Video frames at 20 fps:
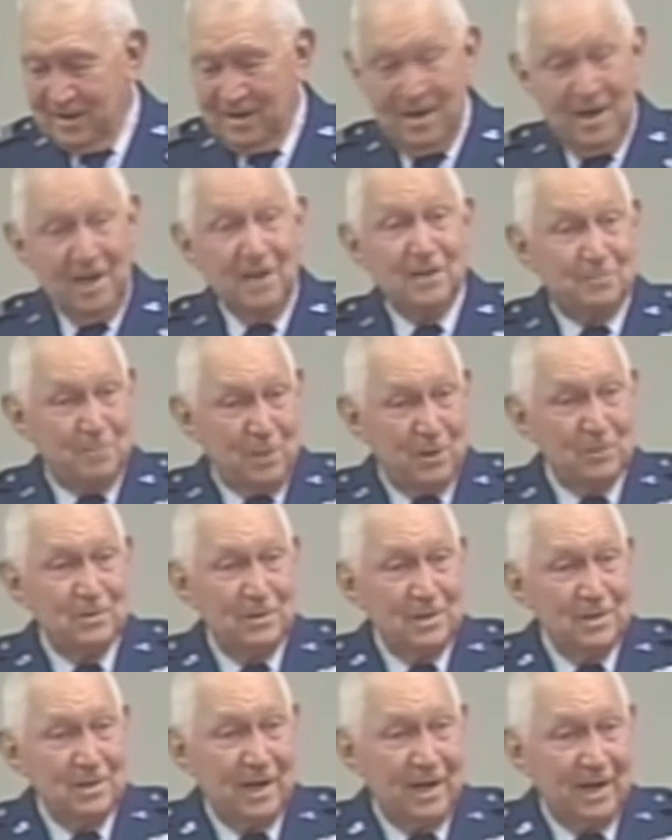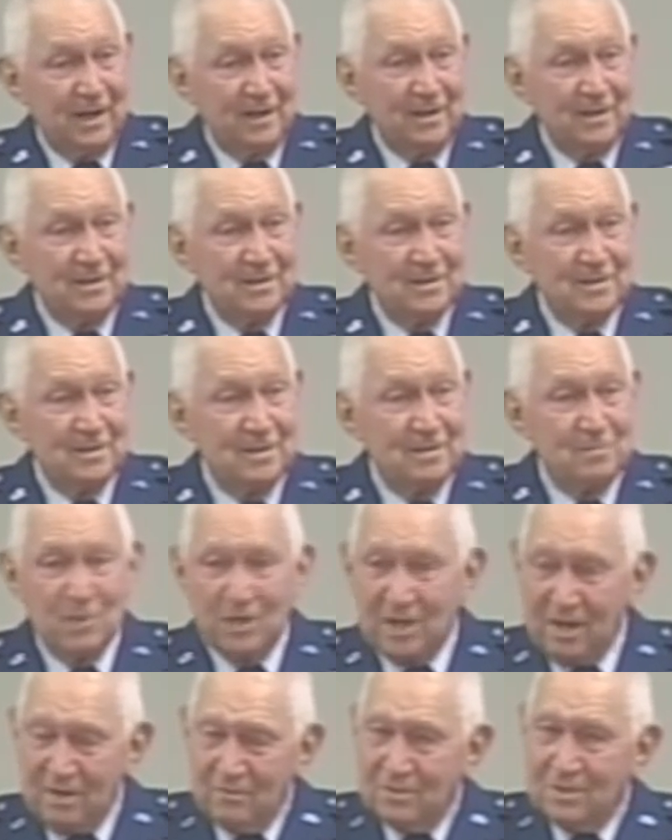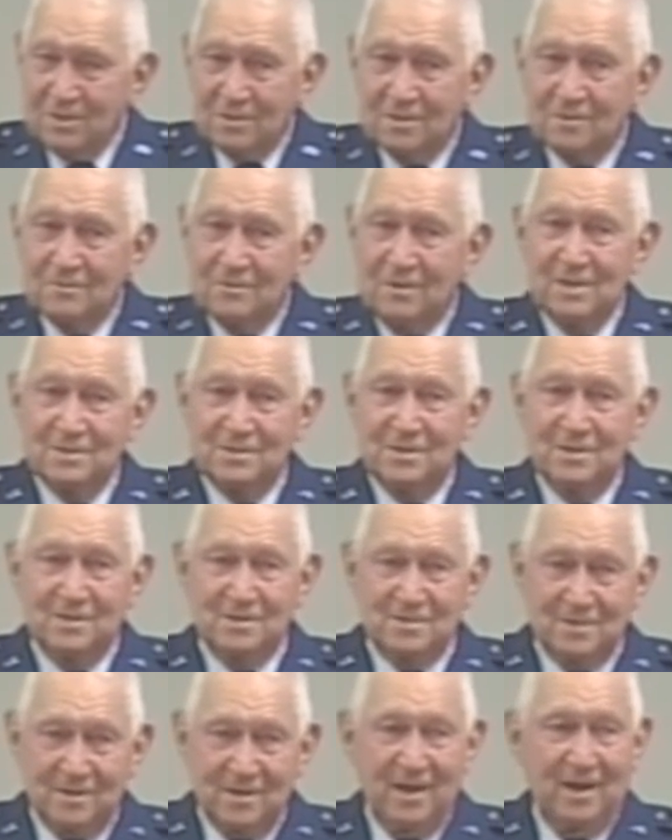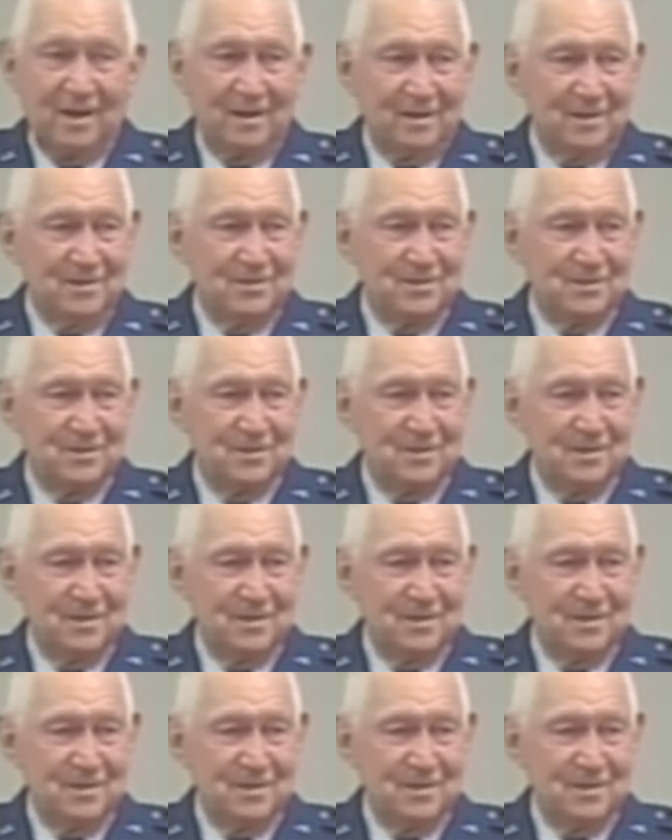He spoke good English, but they wouldn't address us in English.